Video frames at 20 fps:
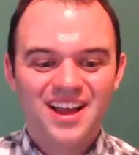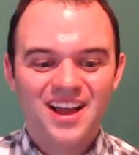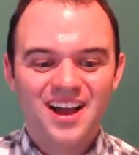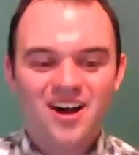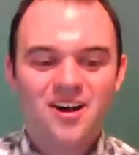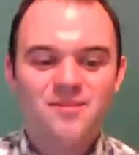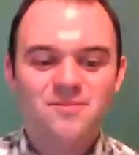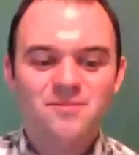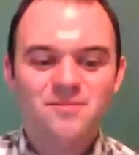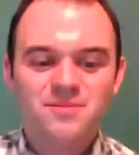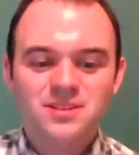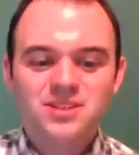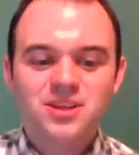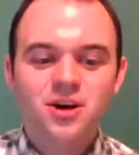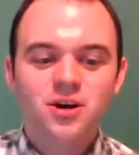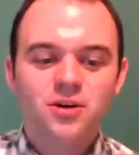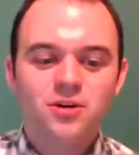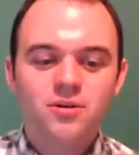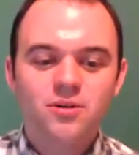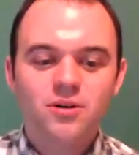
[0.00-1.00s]

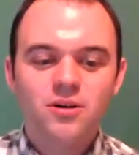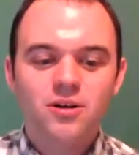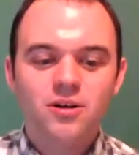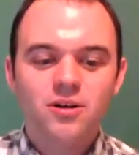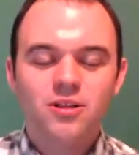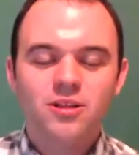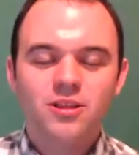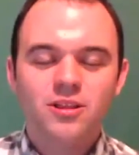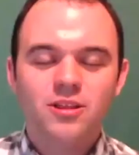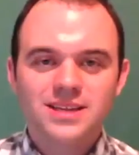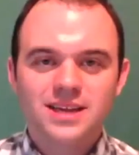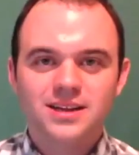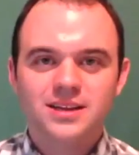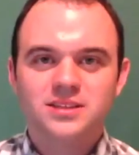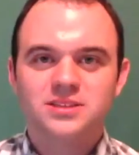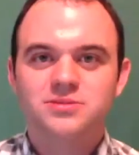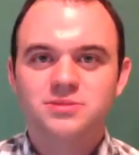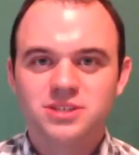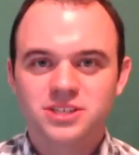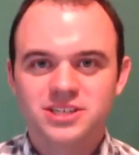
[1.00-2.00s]
So let's
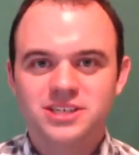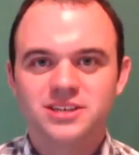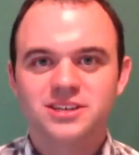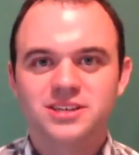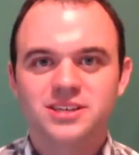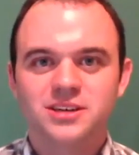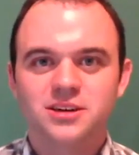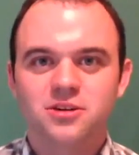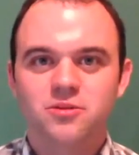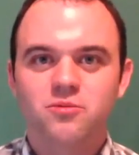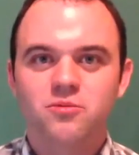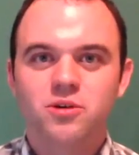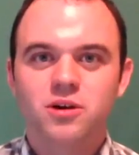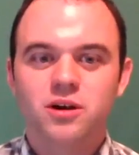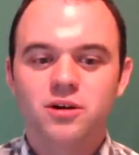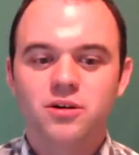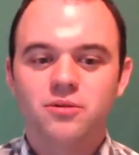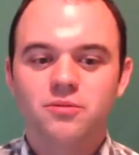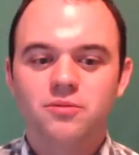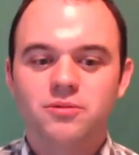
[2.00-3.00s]
kind of switch gears here.
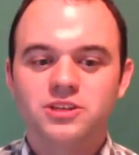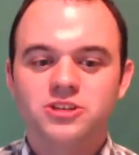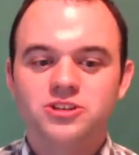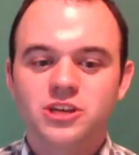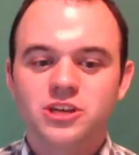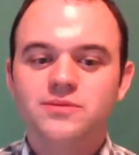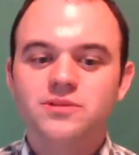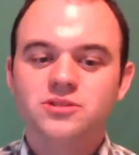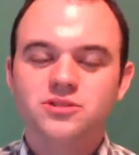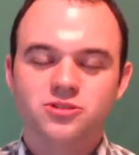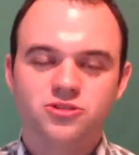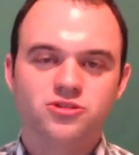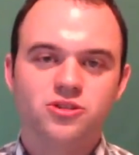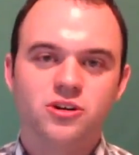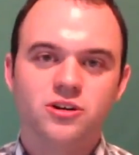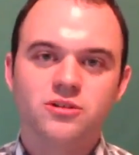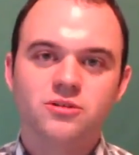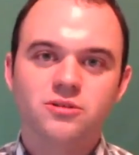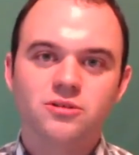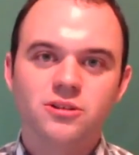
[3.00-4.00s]
Where did you ever
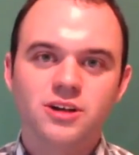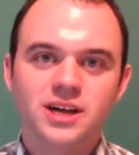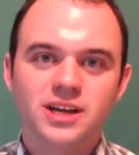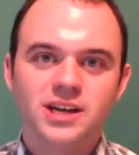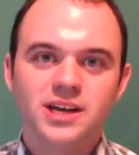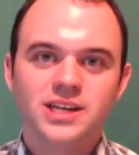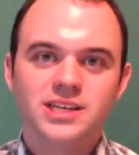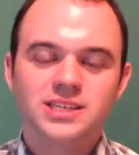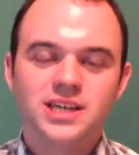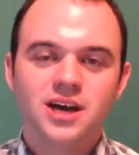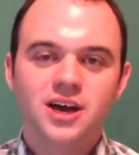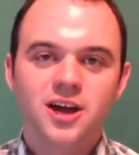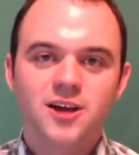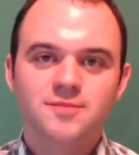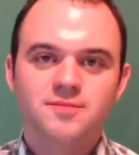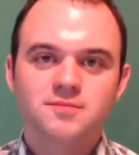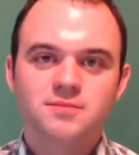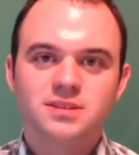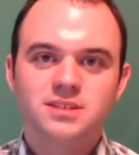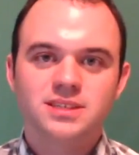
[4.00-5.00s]
struggle at any
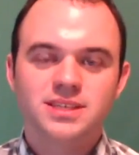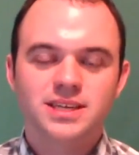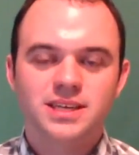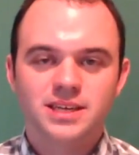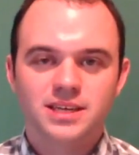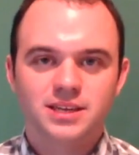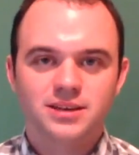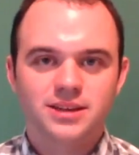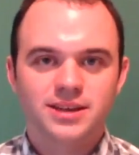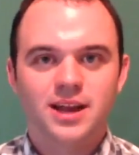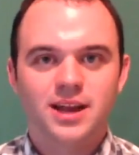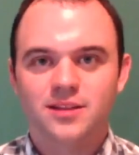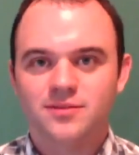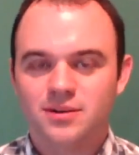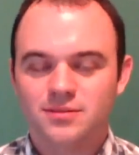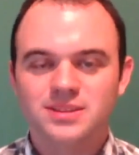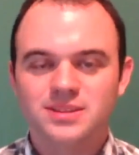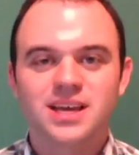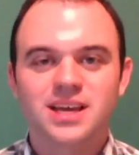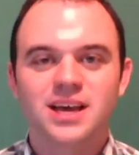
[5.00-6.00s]
times, get kind
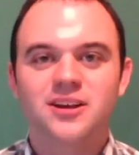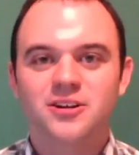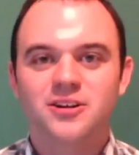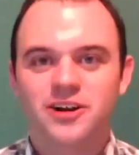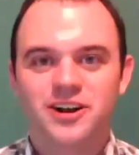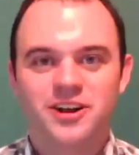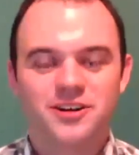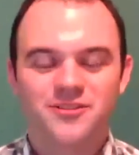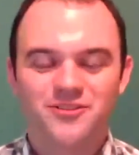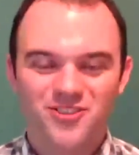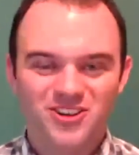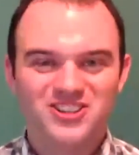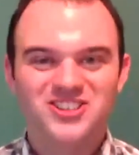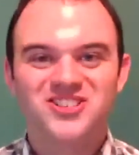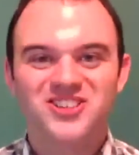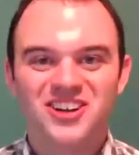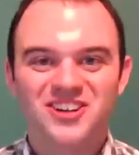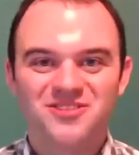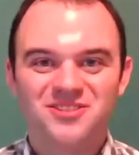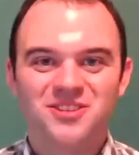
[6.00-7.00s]
of upset or kind of
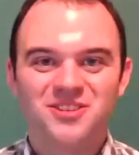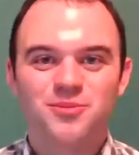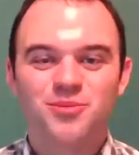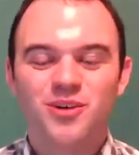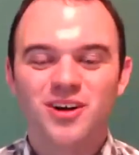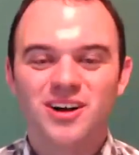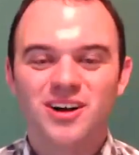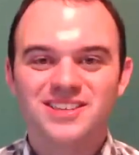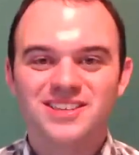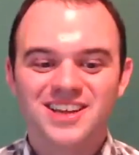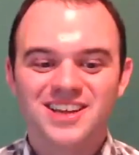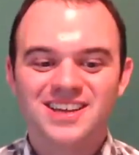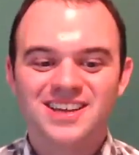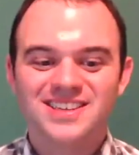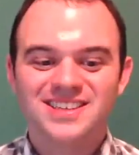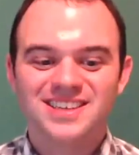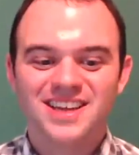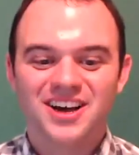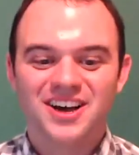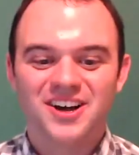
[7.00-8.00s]
frustrated with the
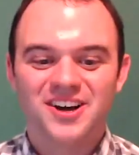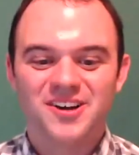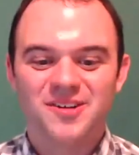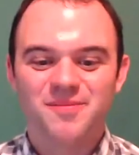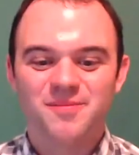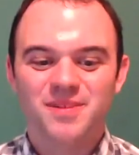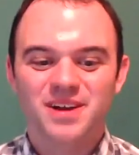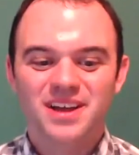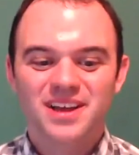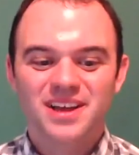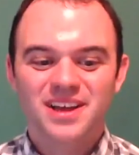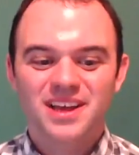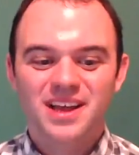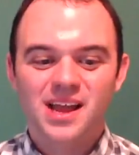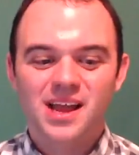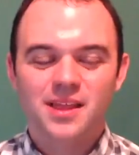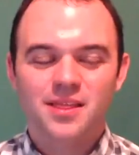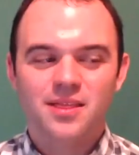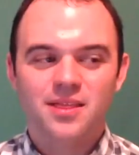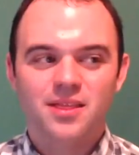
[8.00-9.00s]
process?
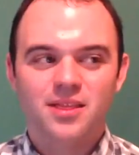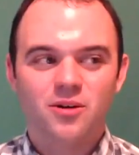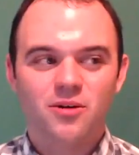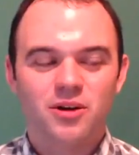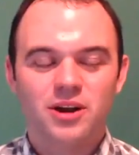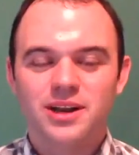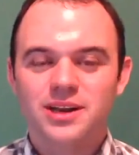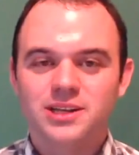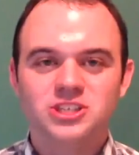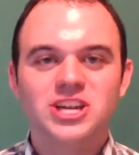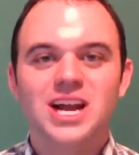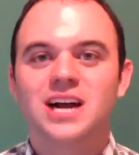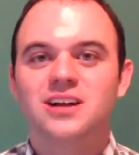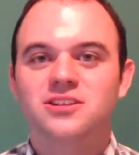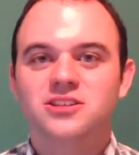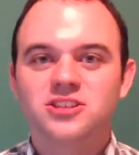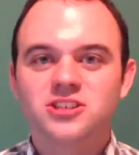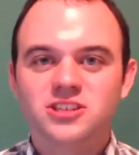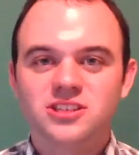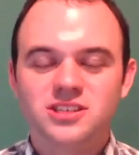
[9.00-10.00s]
And or any
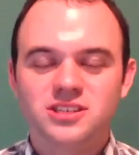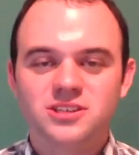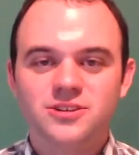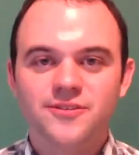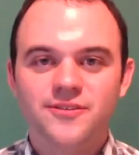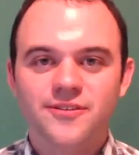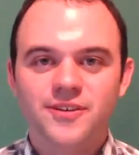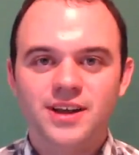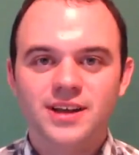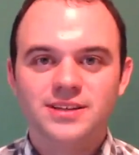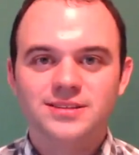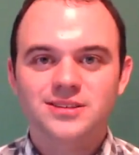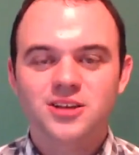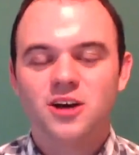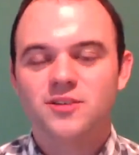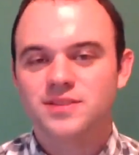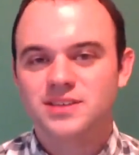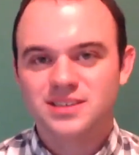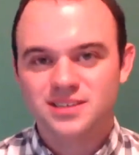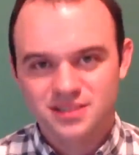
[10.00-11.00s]
challenges that you faced?
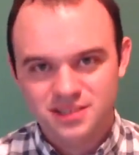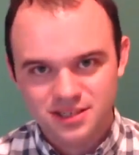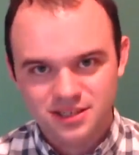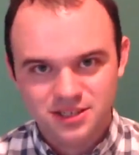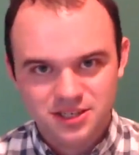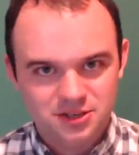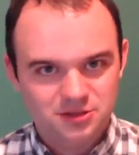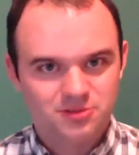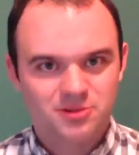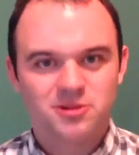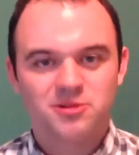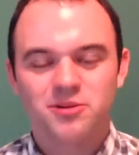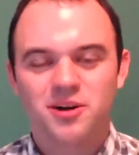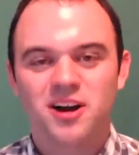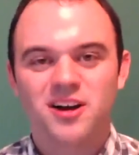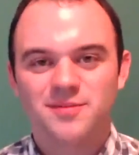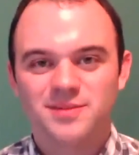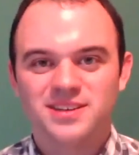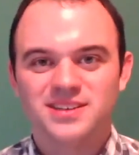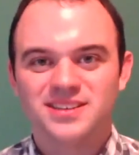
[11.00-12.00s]
Obviously, your
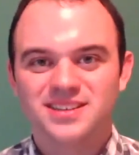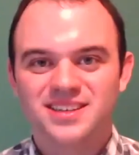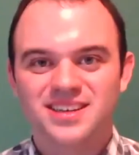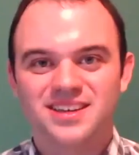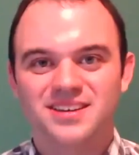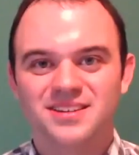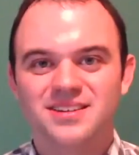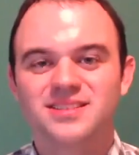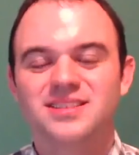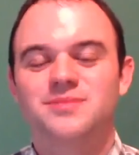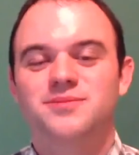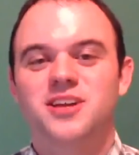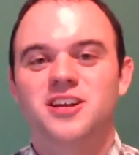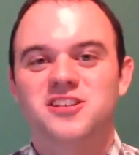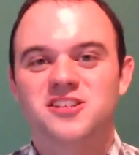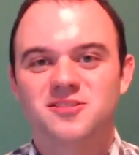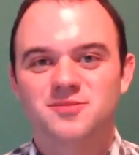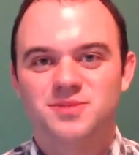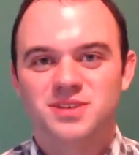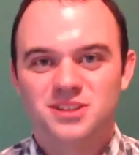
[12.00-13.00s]
requirements can
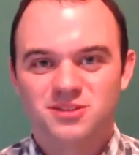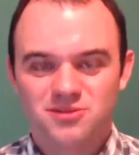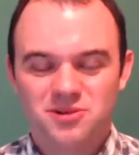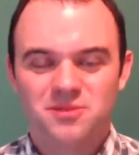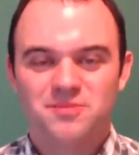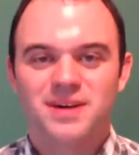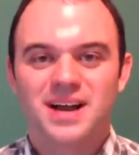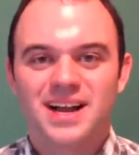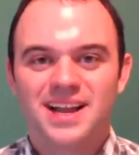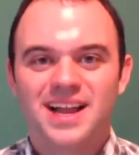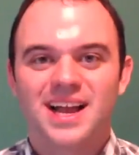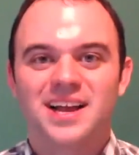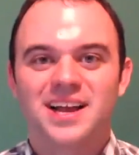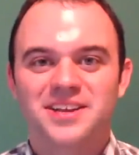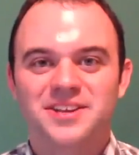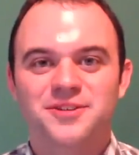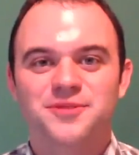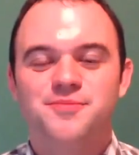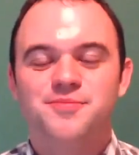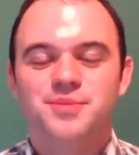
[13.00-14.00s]
sometimes be thrown back
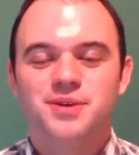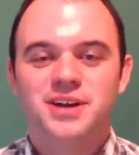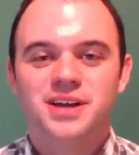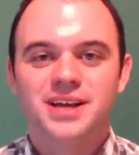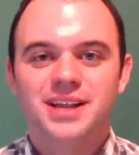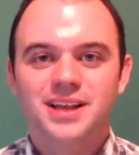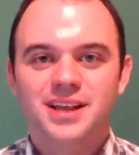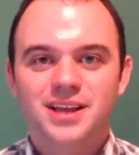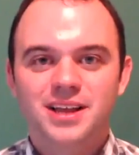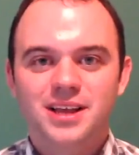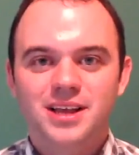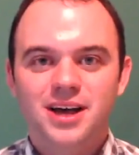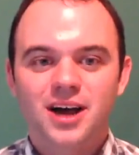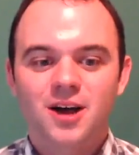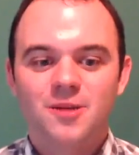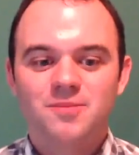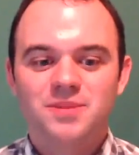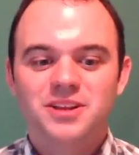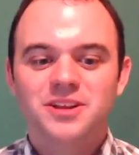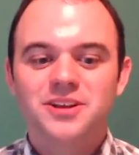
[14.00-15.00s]
at you, but
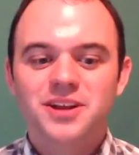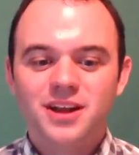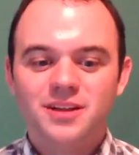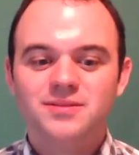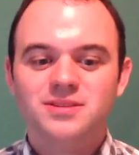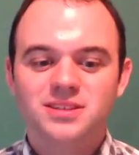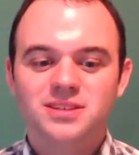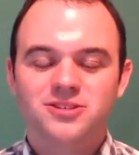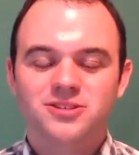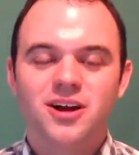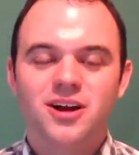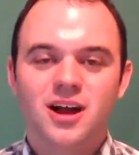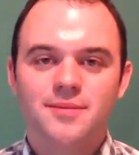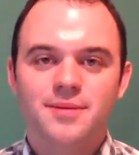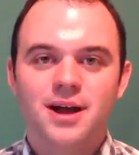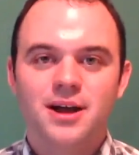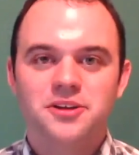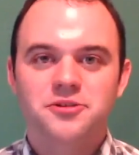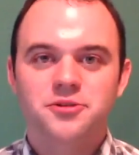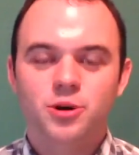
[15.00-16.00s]
can you kind of describe
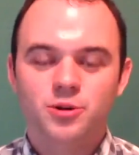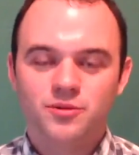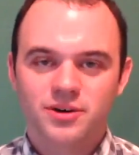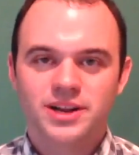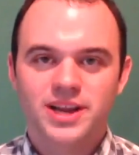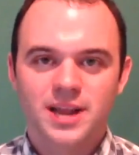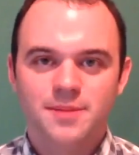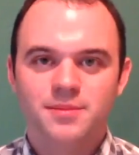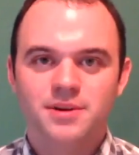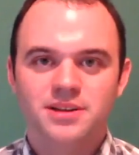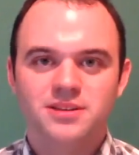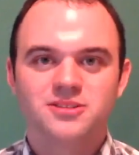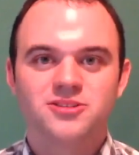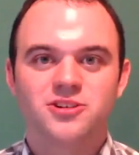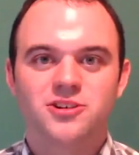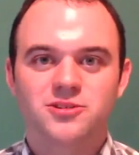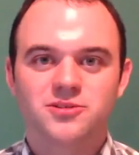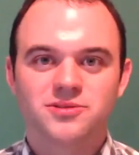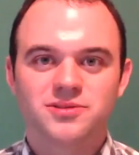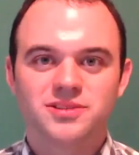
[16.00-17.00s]
how you overcame any
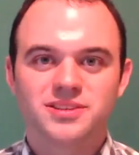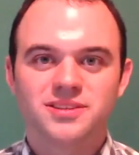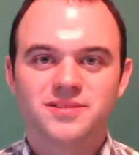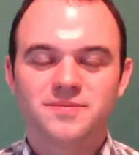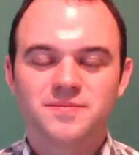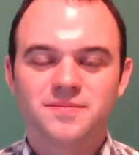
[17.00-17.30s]
struggles?